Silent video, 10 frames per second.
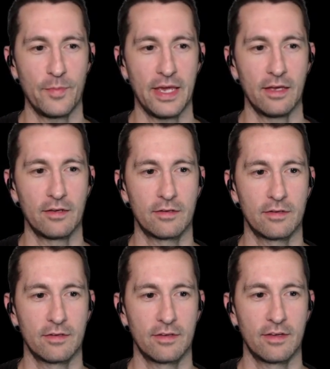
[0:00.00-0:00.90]
man.
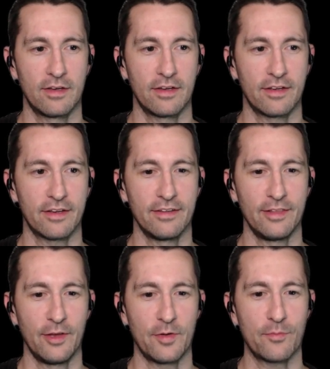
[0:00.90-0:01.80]

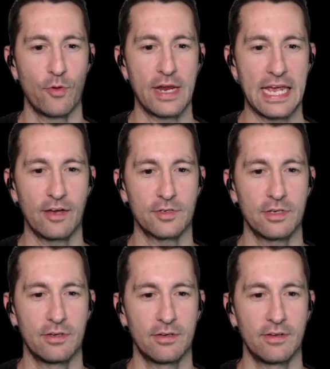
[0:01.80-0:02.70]
Loading breakout.